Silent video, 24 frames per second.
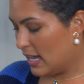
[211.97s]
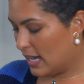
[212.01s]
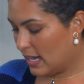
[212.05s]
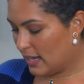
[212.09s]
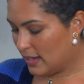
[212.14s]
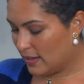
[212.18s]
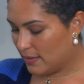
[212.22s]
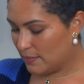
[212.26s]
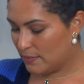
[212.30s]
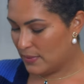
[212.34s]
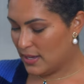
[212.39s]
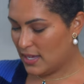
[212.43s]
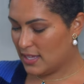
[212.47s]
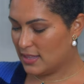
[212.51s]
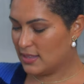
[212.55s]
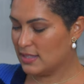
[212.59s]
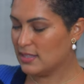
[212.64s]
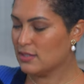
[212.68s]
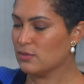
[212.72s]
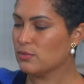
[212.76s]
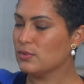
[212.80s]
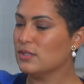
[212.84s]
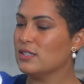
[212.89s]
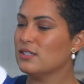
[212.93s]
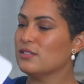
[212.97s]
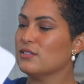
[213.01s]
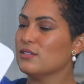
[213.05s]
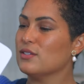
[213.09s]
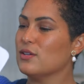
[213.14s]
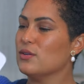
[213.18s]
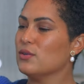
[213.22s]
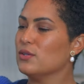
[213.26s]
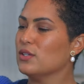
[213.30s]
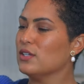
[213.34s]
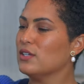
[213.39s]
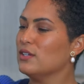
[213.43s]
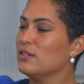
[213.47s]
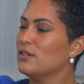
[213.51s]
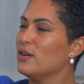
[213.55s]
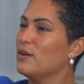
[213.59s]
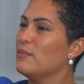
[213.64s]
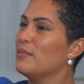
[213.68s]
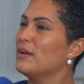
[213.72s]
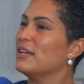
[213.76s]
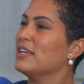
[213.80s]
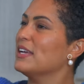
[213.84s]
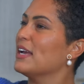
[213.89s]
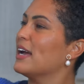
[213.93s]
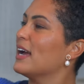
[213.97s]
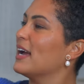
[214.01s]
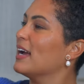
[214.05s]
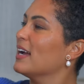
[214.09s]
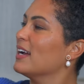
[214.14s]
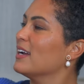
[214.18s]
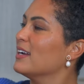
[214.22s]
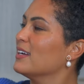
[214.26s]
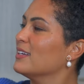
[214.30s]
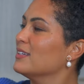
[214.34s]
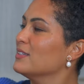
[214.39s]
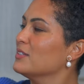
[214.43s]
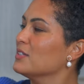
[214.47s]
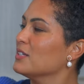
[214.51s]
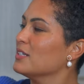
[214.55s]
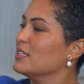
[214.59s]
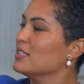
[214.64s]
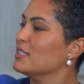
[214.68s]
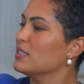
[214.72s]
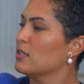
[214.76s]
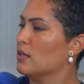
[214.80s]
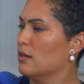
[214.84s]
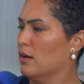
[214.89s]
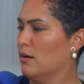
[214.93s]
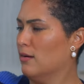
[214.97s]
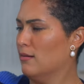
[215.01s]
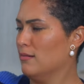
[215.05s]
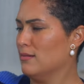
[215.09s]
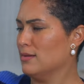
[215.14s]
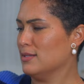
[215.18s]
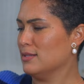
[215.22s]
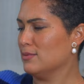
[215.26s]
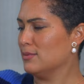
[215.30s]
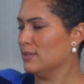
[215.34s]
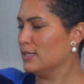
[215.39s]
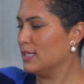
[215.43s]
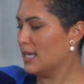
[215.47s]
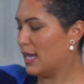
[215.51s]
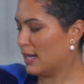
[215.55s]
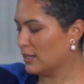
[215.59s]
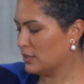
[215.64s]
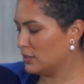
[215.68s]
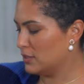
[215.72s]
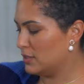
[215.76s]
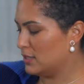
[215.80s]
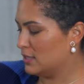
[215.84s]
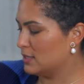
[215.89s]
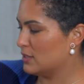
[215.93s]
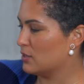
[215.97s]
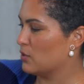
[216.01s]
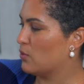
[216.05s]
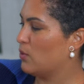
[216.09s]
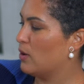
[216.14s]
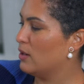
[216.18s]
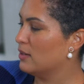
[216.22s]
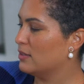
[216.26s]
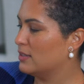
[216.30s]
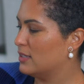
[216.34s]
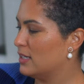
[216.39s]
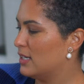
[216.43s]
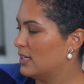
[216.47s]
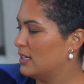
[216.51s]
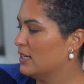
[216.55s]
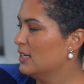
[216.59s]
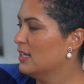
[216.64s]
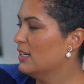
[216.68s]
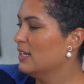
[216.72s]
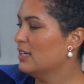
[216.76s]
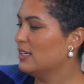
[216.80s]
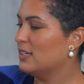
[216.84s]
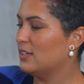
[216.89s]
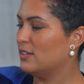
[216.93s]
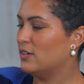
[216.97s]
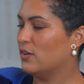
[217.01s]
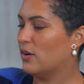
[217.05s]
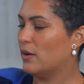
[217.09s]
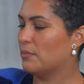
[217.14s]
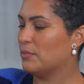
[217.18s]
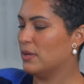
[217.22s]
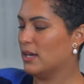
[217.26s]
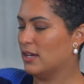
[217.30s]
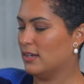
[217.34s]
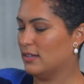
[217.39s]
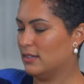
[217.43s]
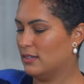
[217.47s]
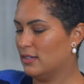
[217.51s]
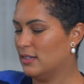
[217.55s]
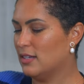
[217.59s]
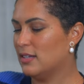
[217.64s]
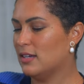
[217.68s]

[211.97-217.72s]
Um, and this one is so cute. My gosh, it's, oh, it's really actually decent quality. You know, I'm not,